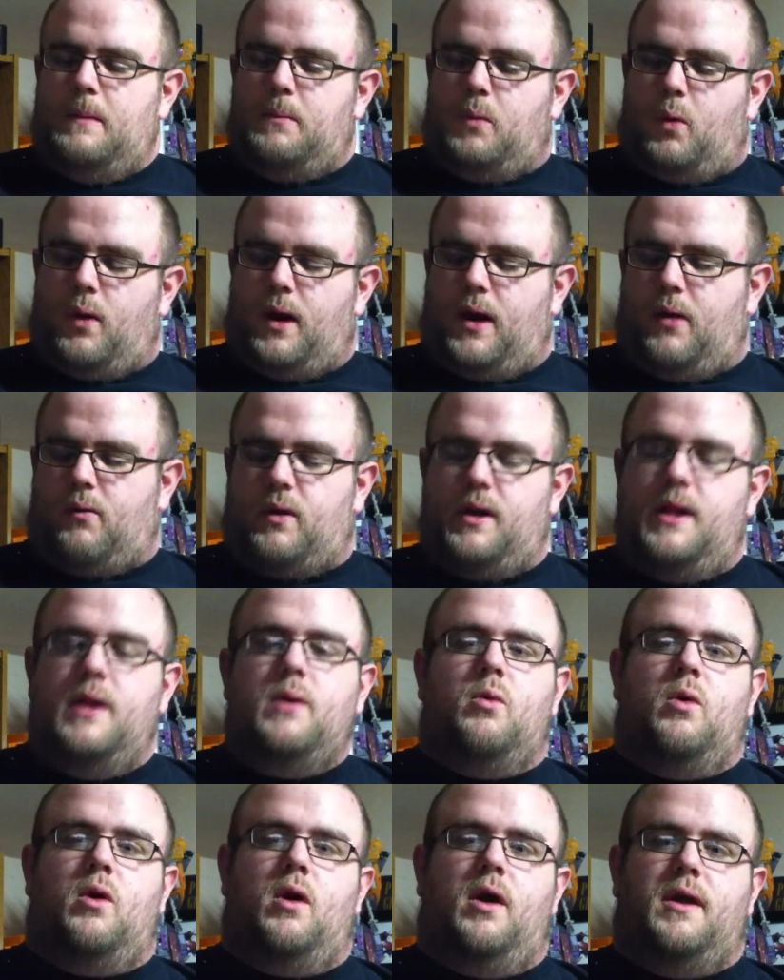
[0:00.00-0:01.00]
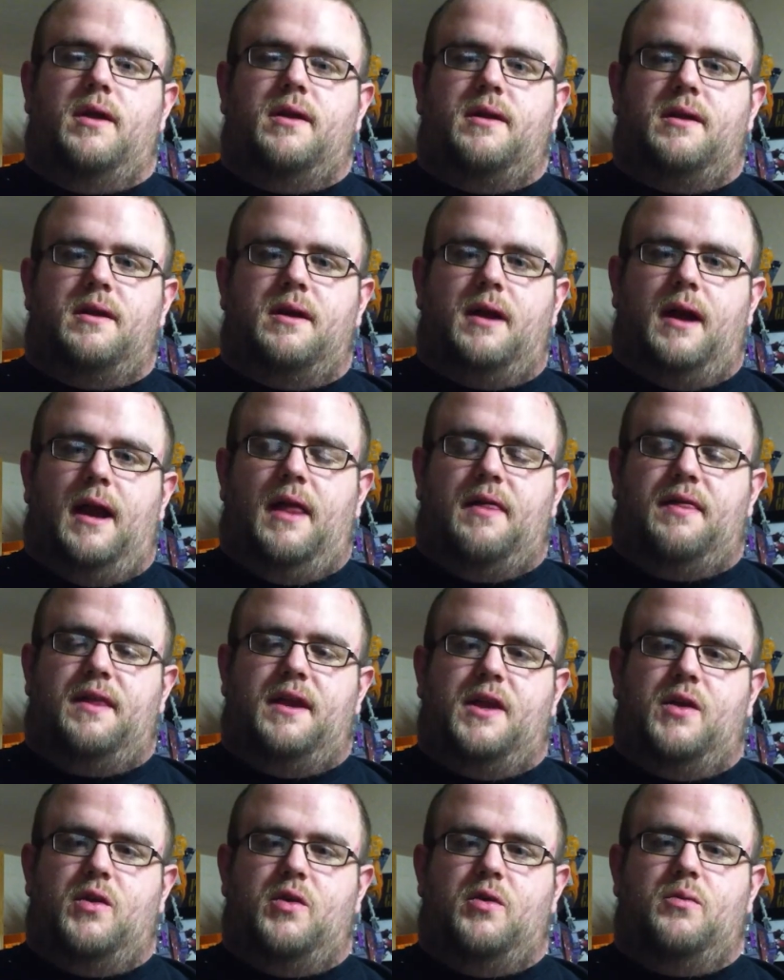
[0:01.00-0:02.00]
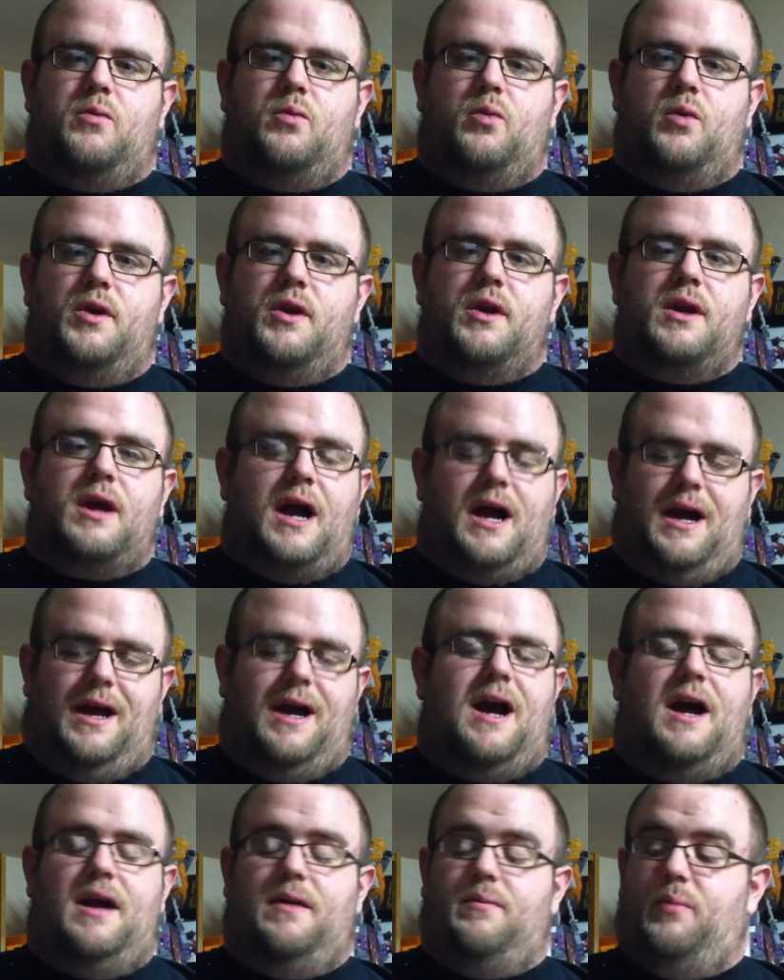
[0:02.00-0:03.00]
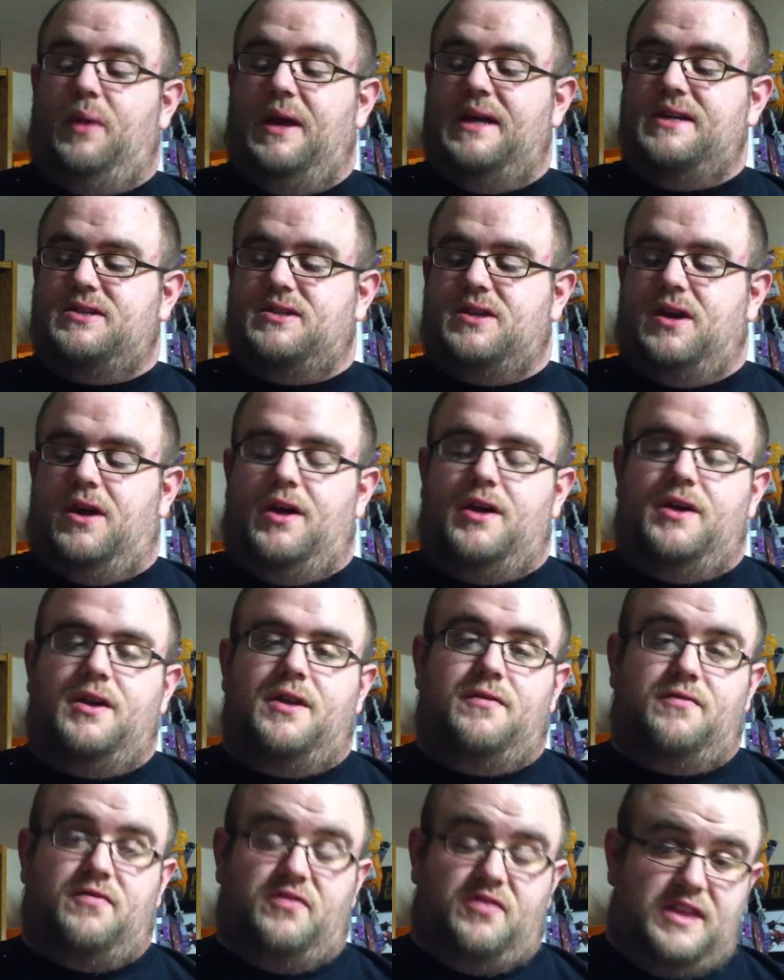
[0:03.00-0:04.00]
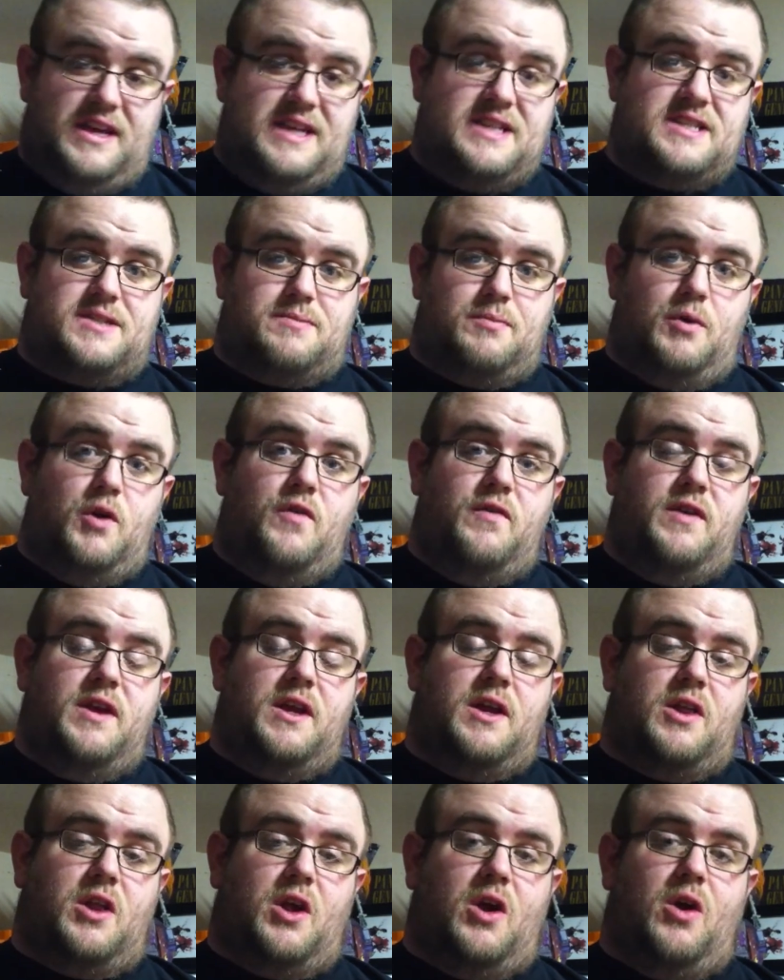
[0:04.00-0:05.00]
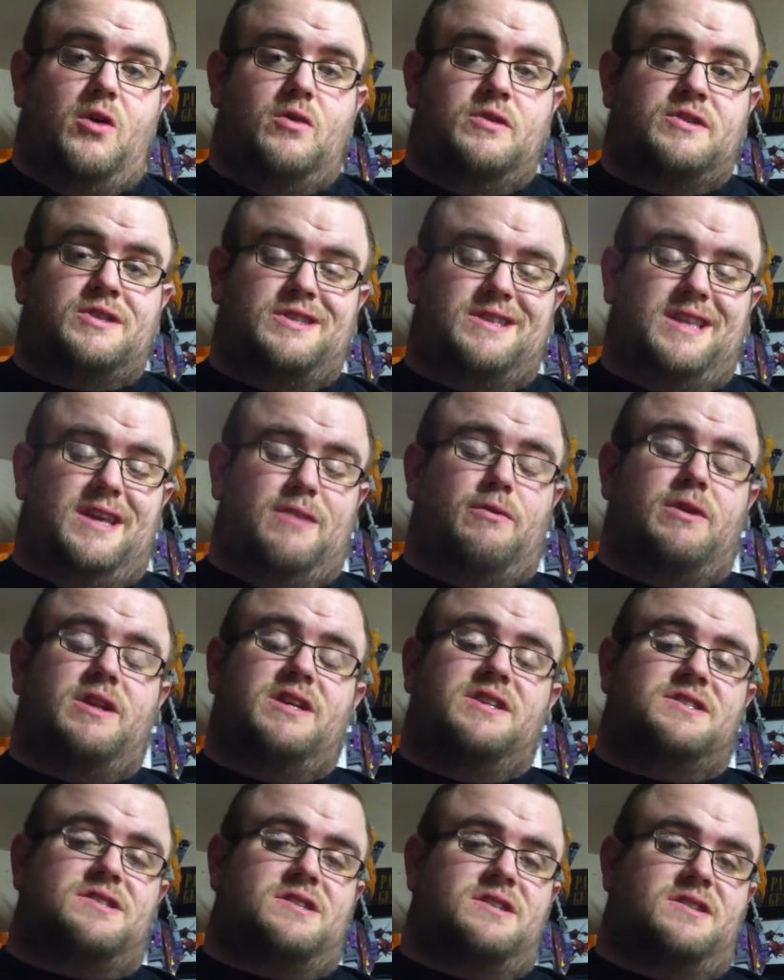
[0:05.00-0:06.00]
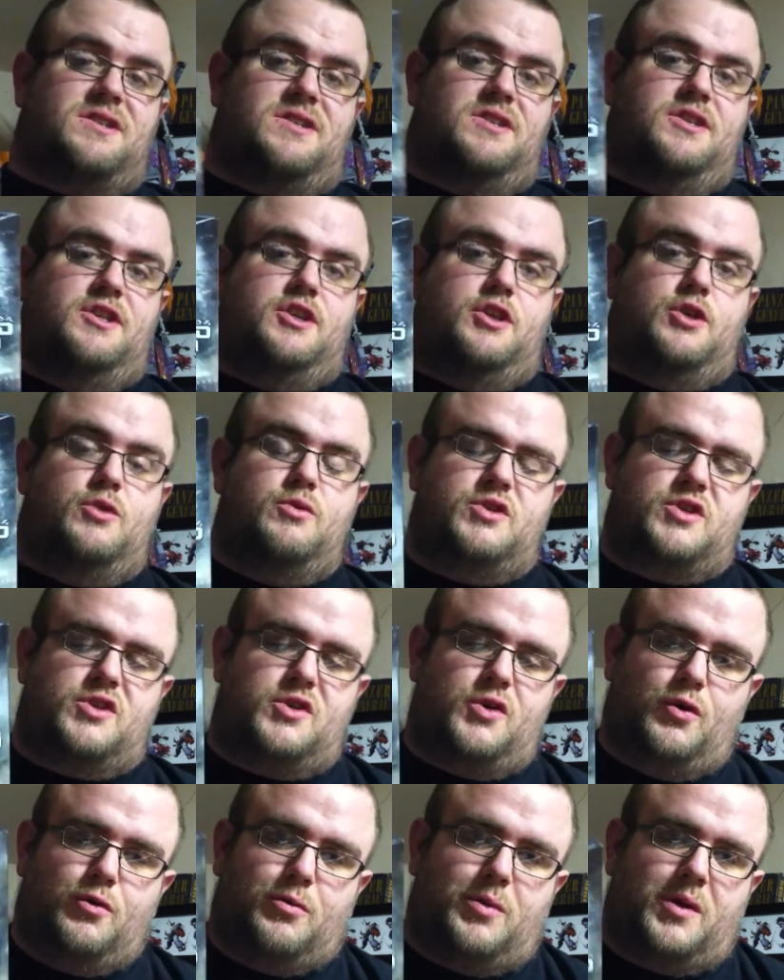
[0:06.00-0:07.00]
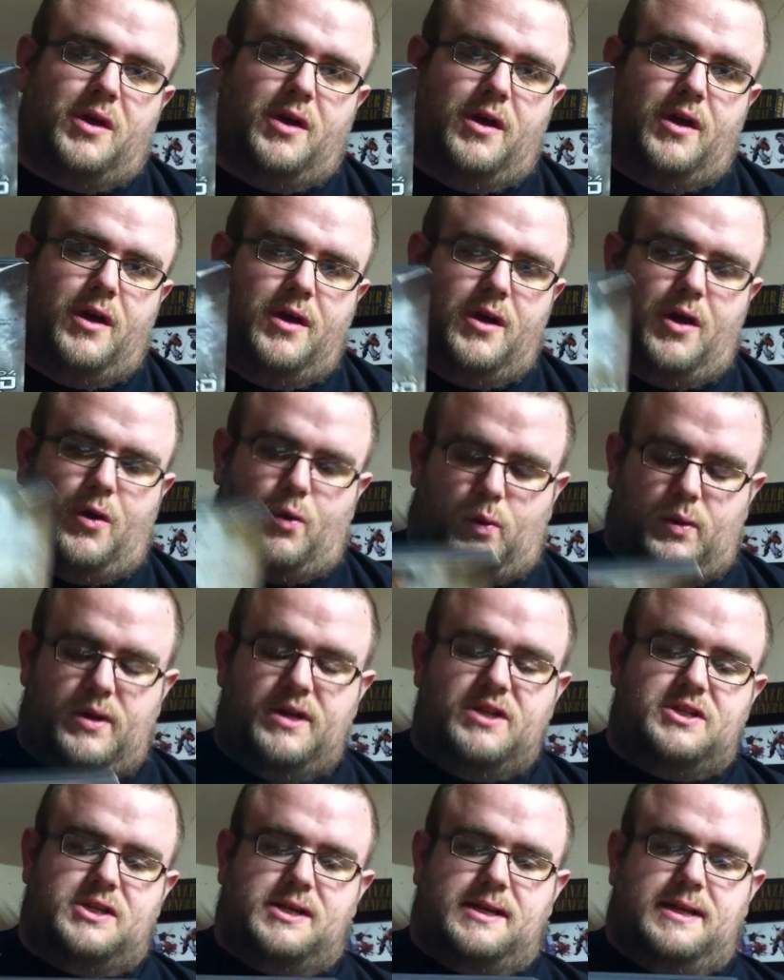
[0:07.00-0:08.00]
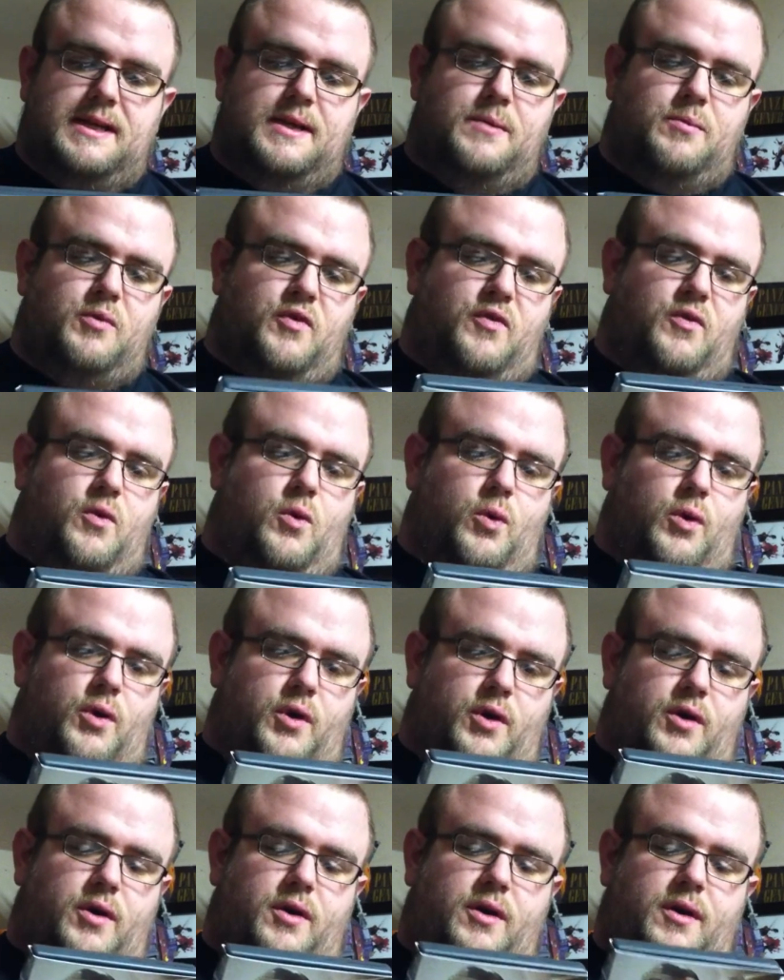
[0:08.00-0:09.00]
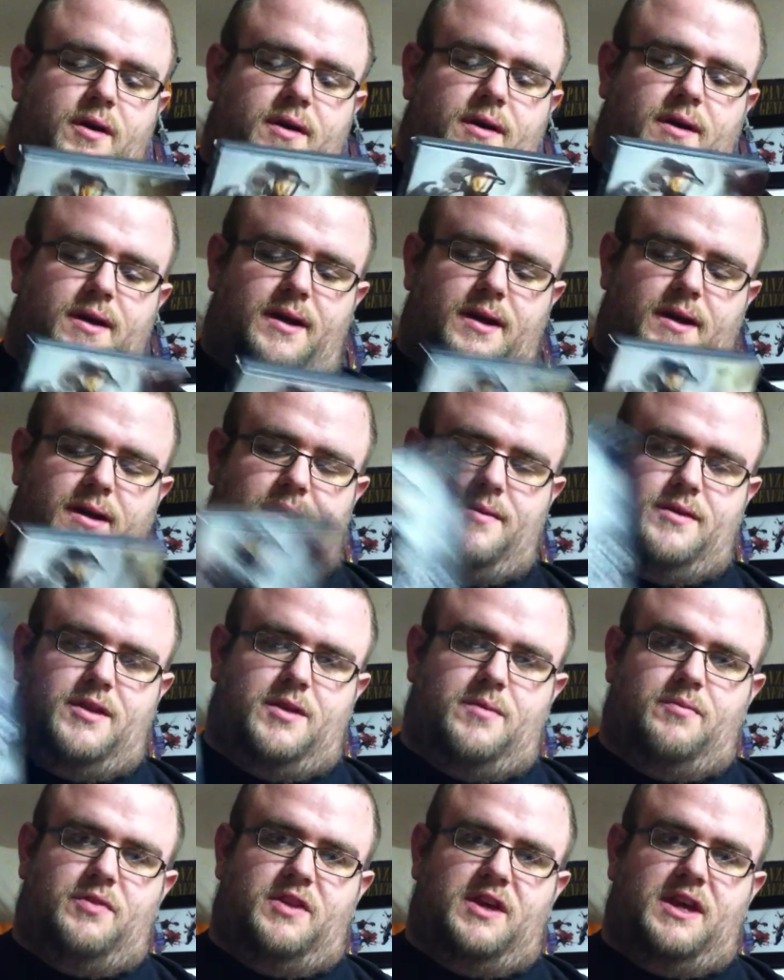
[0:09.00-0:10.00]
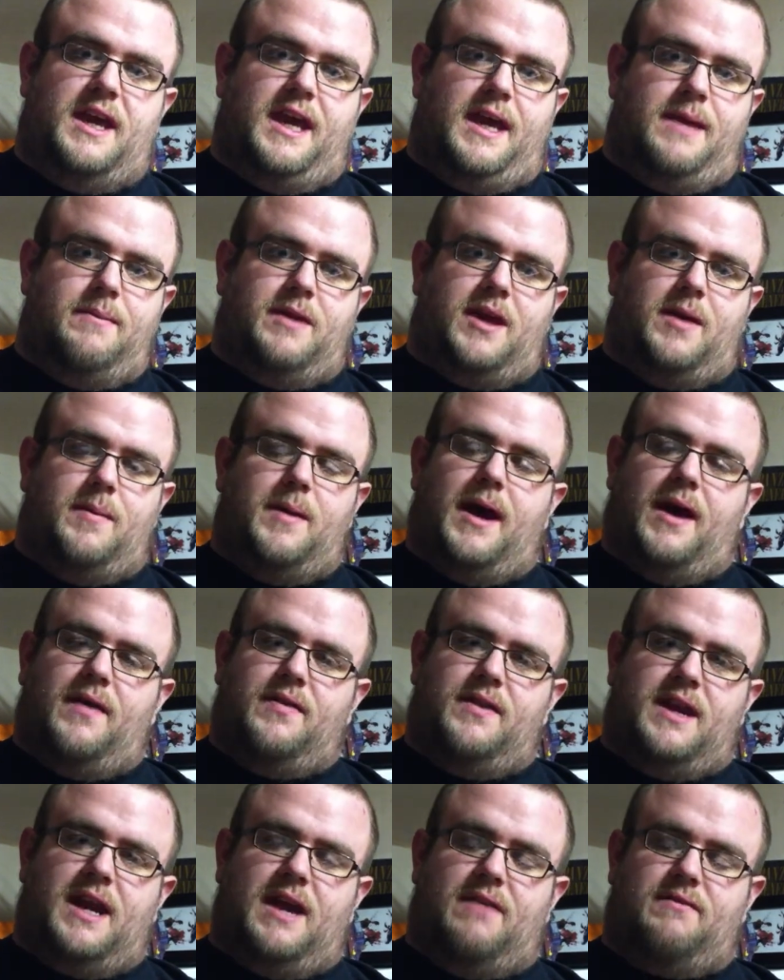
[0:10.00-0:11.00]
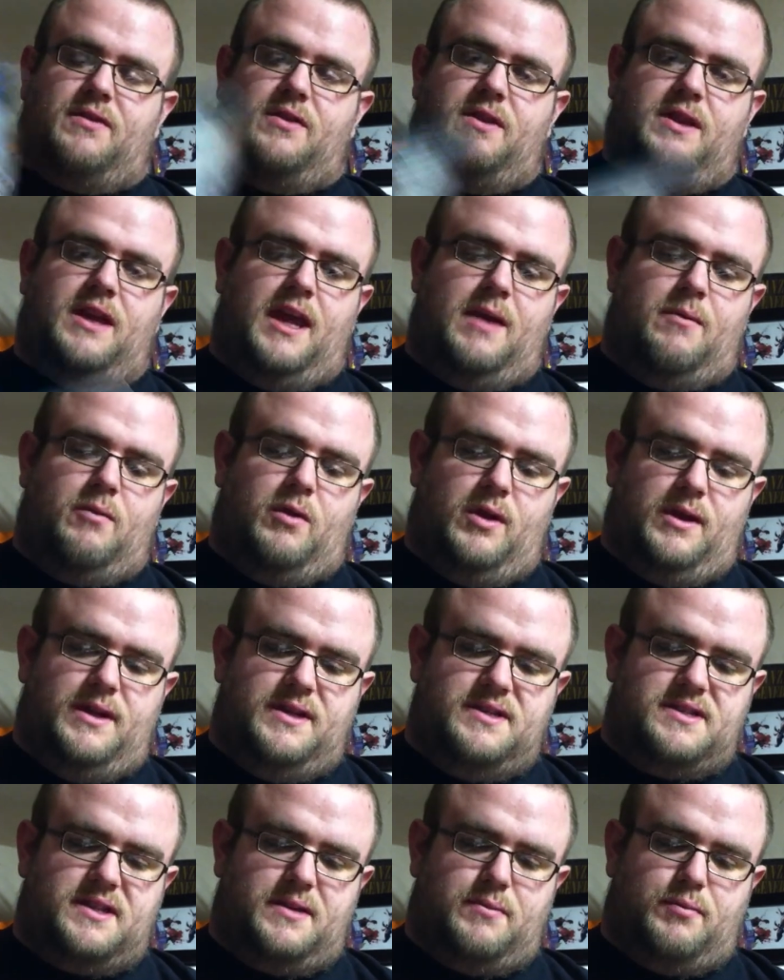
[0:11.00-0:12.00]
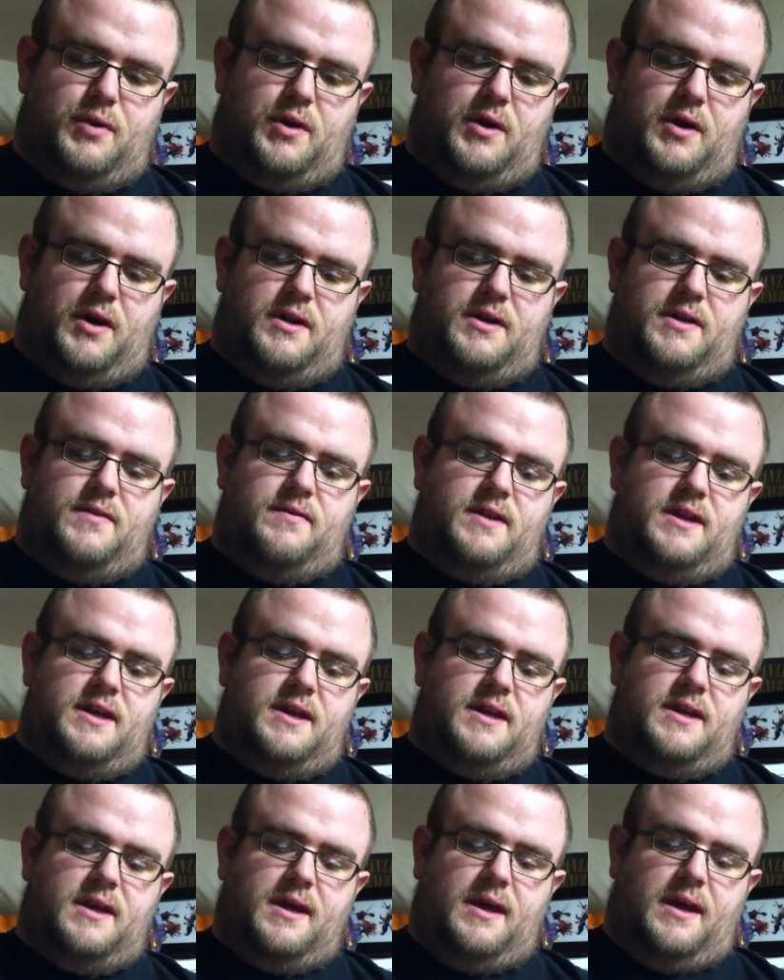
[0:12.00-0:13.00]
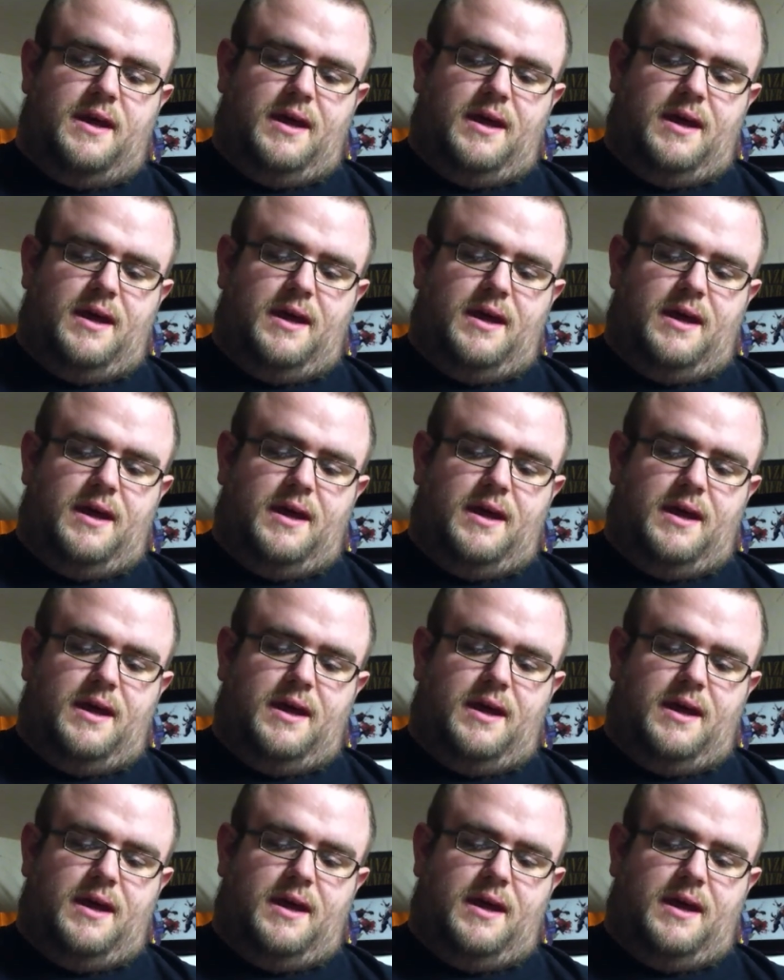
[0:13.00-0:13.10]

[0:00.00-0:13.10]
But what I really want, I think it would, based on this movie alone, so they released this on YouTube originally before the game came out, and then after the game released, they put it on DVD.